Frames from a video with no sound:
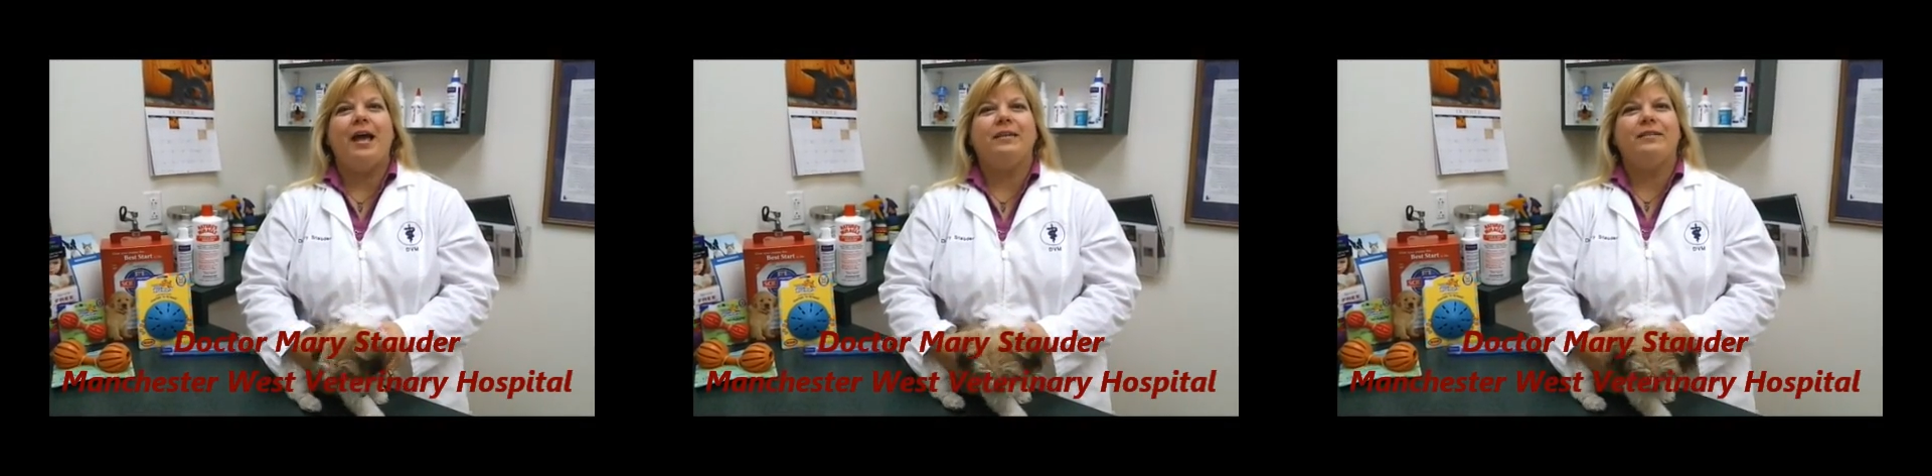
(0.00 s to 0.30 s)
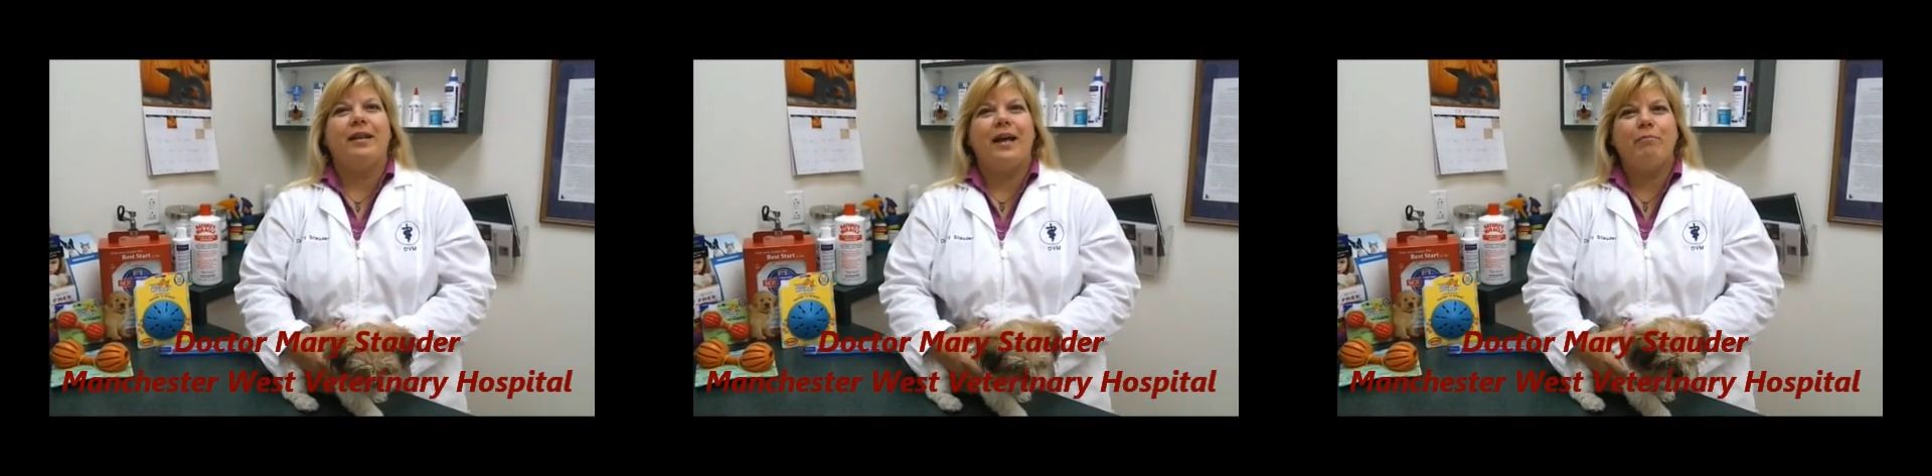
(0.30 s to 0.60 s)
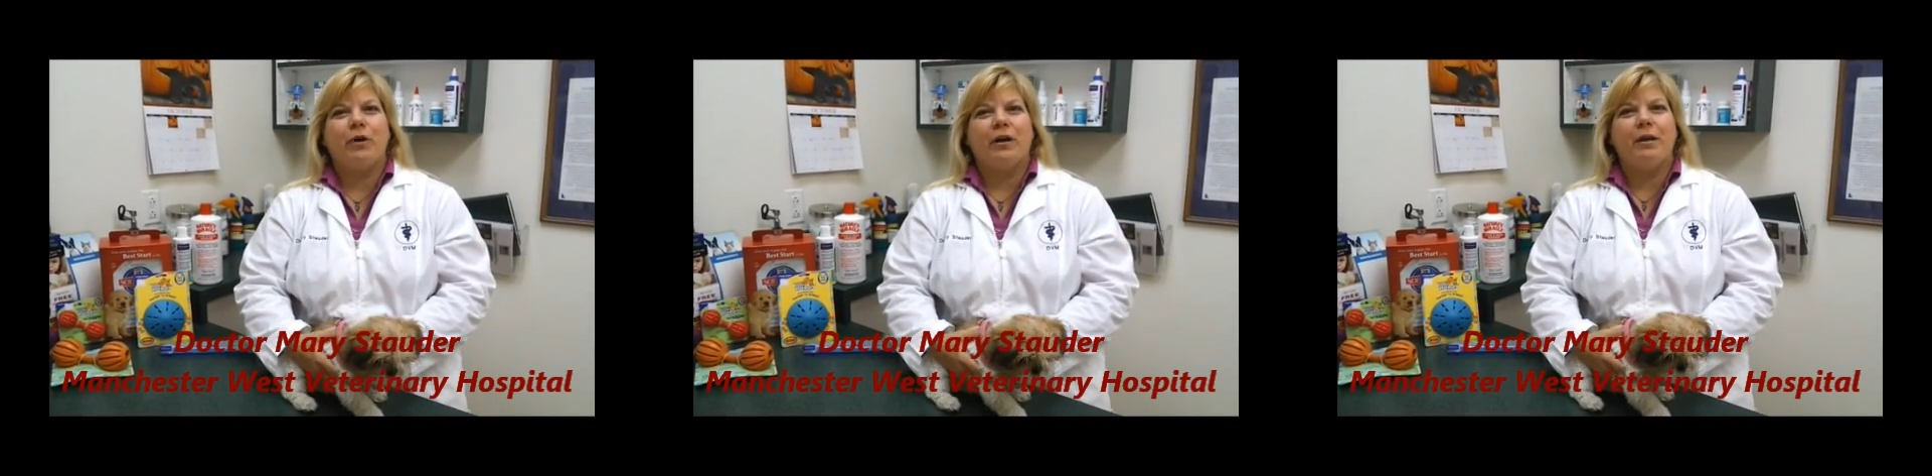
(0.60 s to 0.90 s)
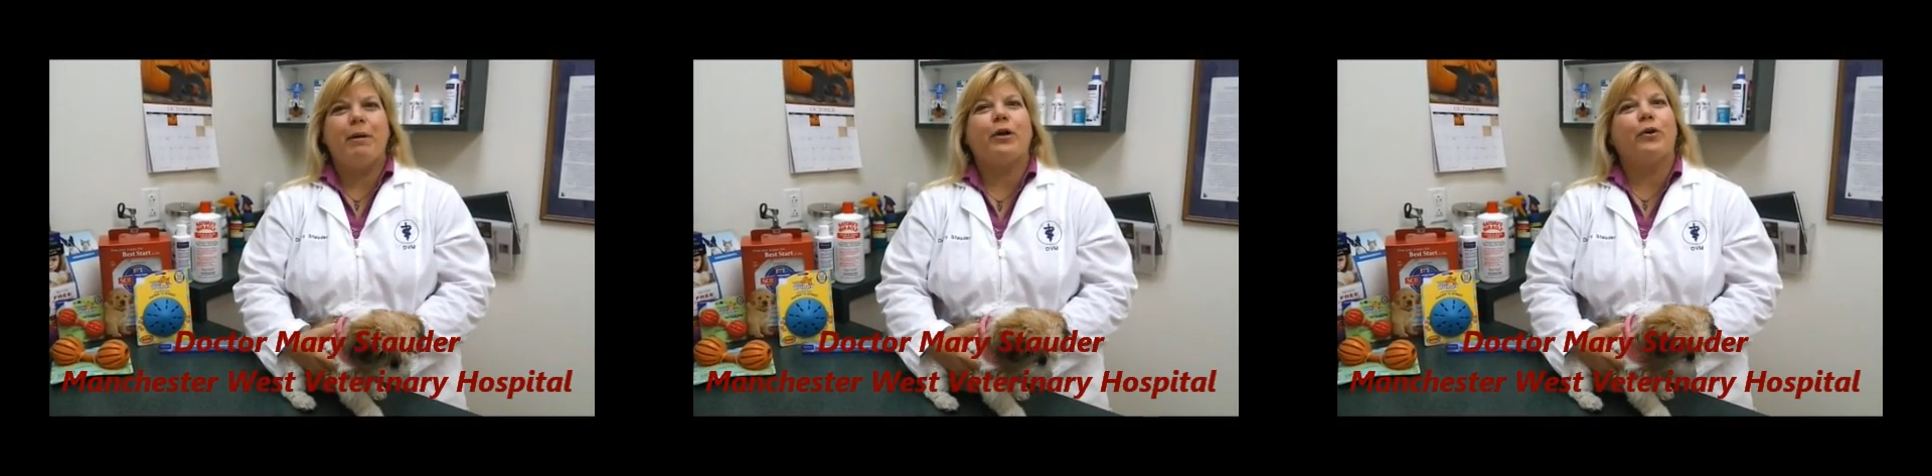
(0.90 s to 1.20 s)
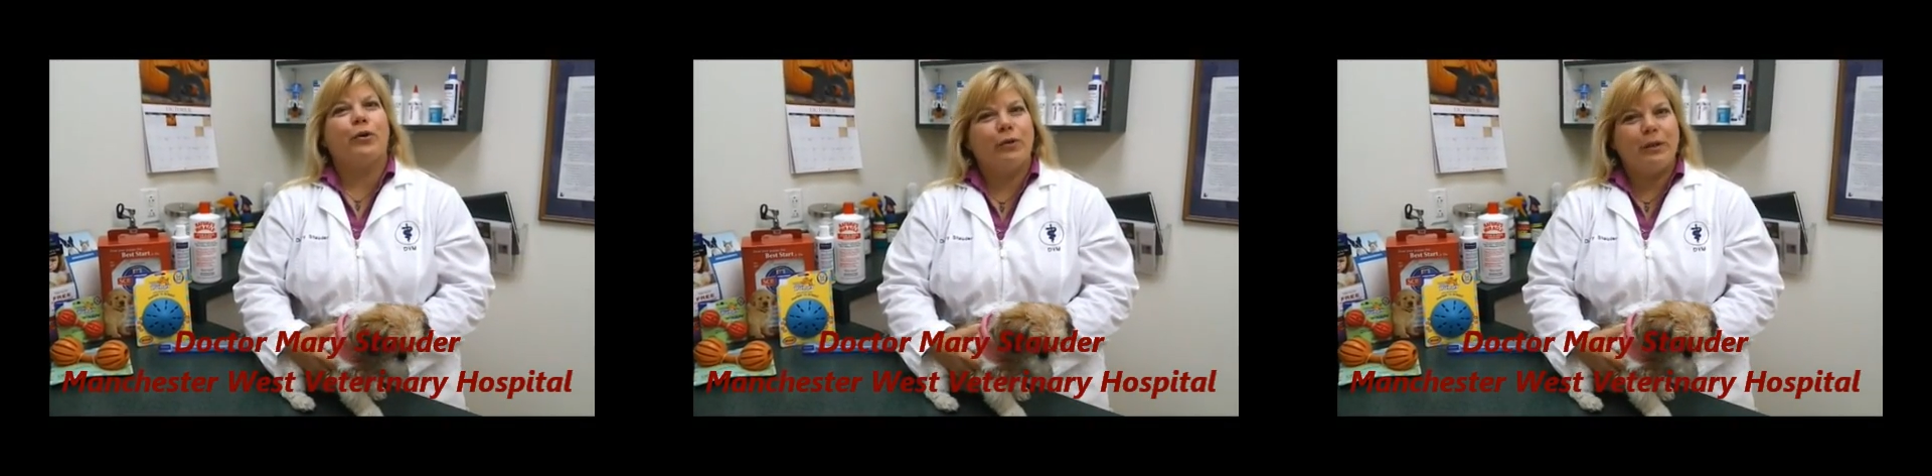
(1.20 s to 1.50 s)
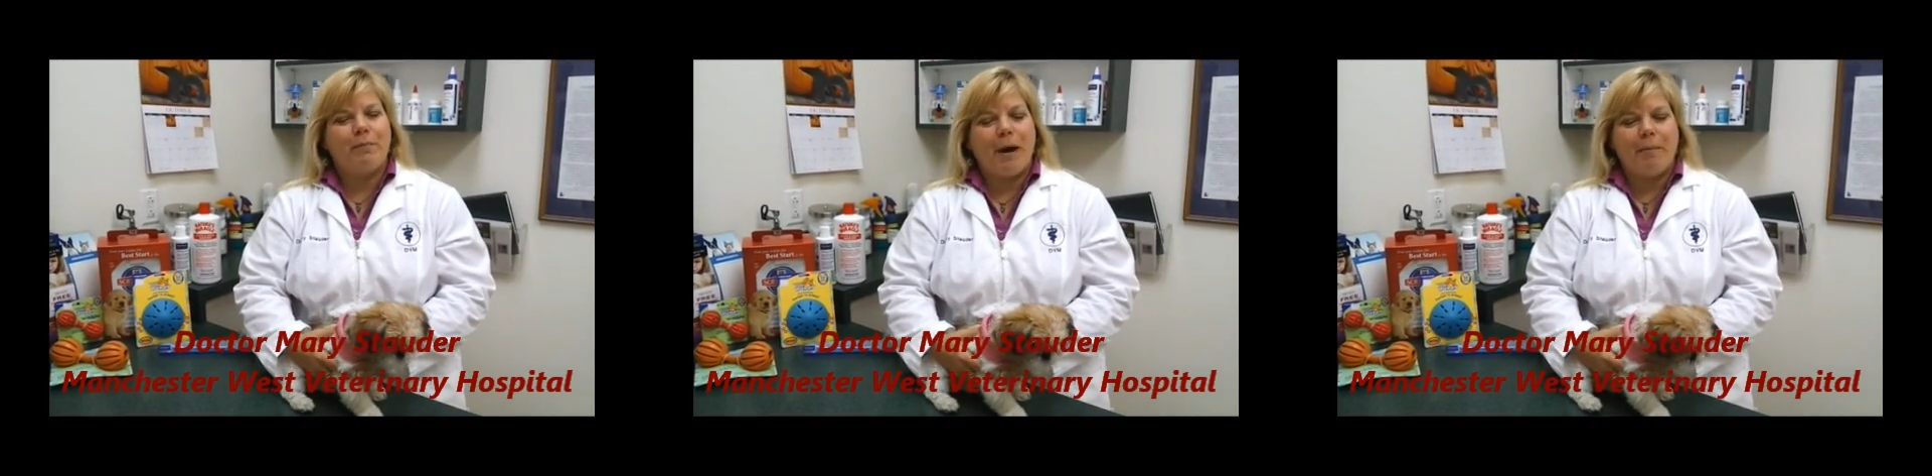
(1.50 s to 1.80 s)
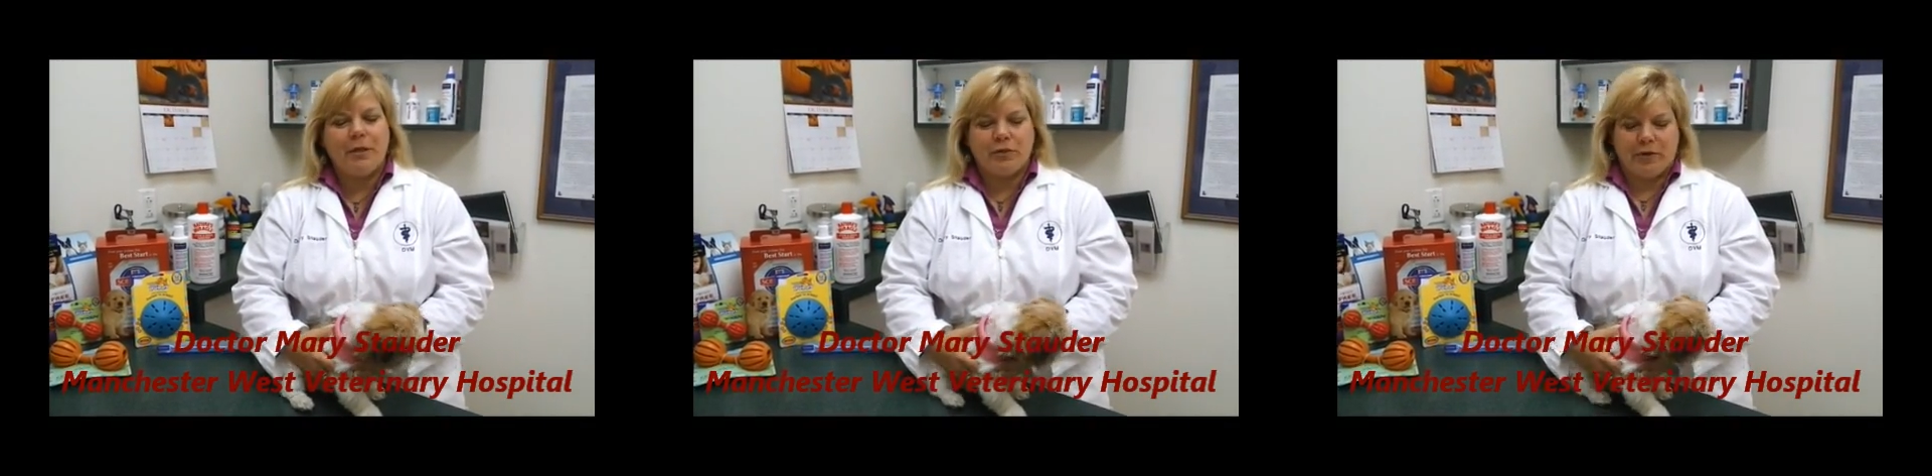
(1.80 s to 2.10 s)
and today I'm talking about early
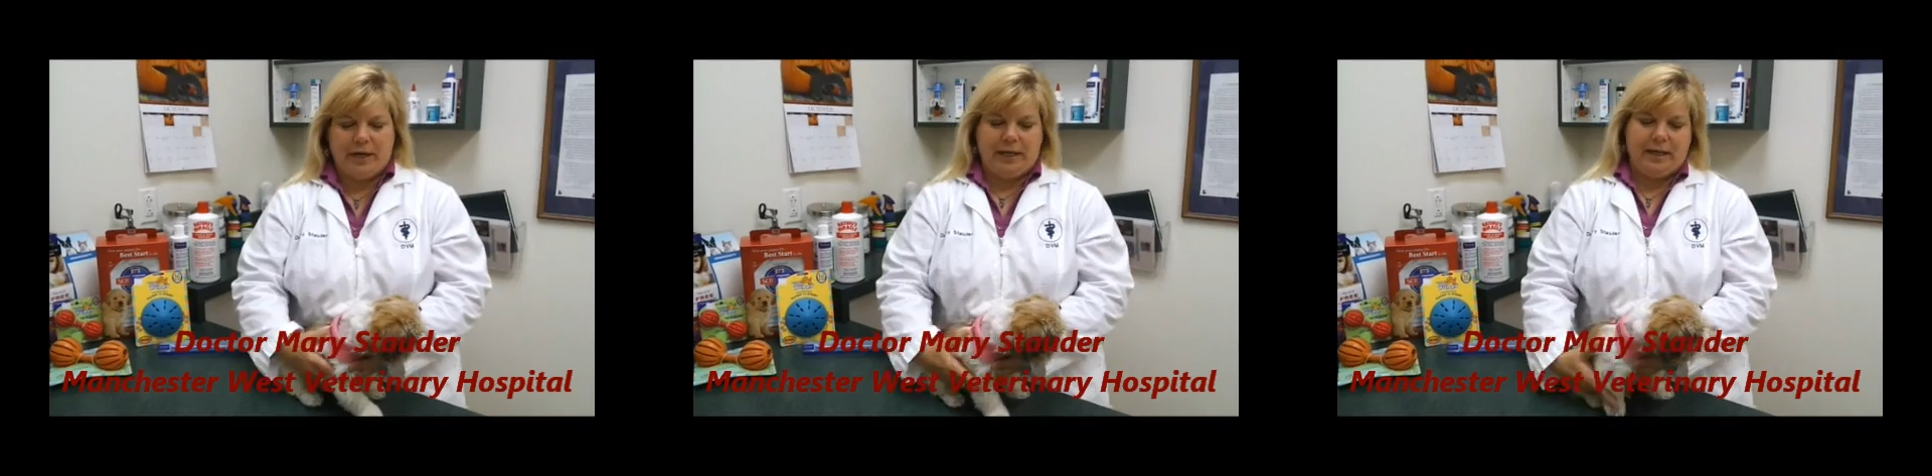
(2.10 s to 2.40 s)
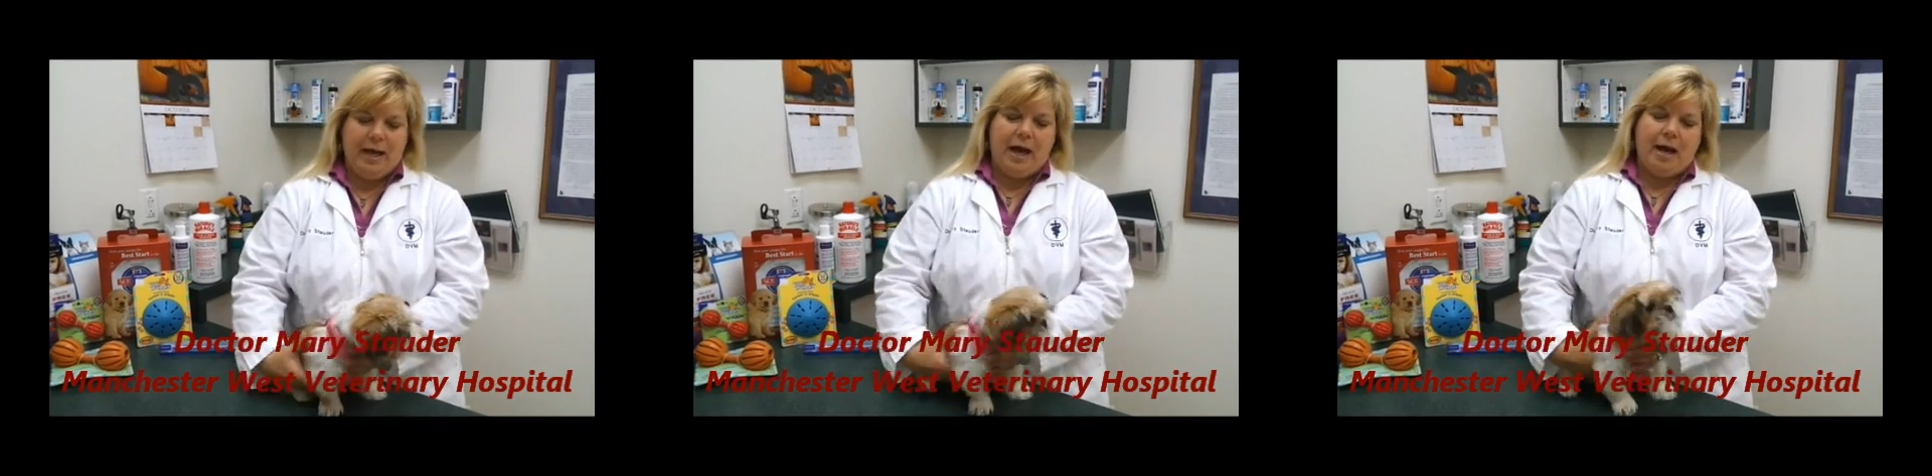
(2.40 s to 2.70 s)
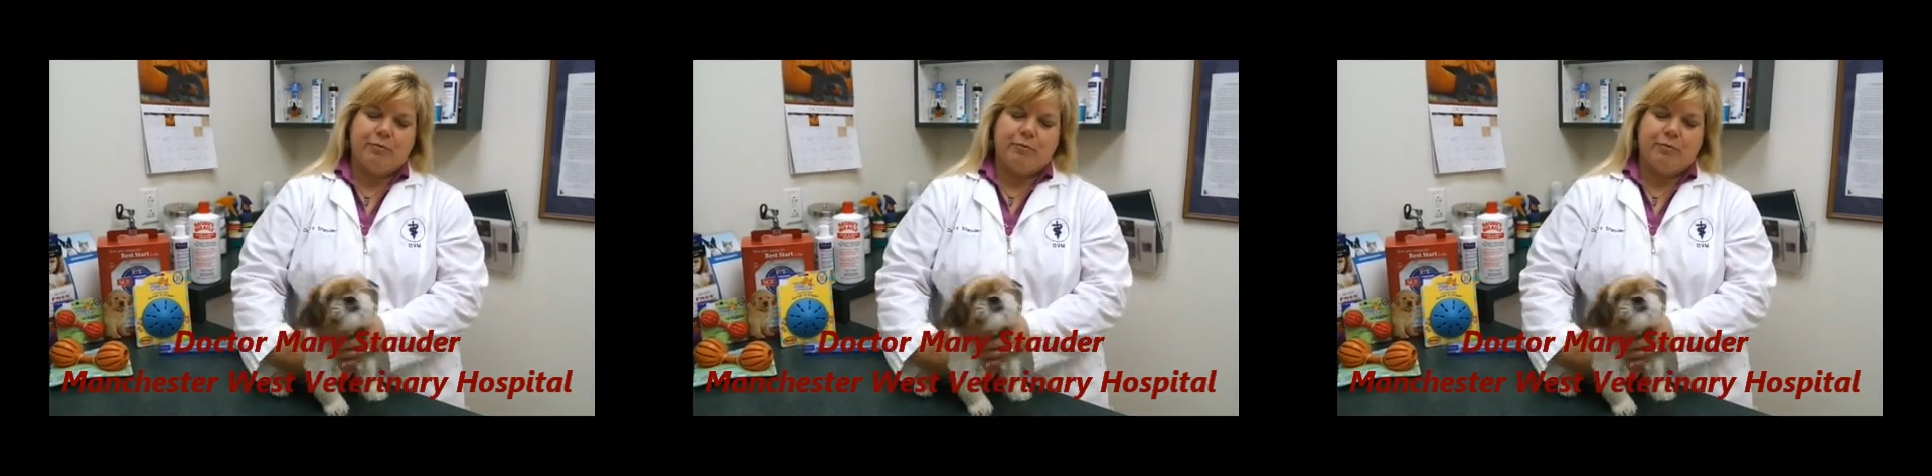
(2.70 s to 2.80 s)
puppy training.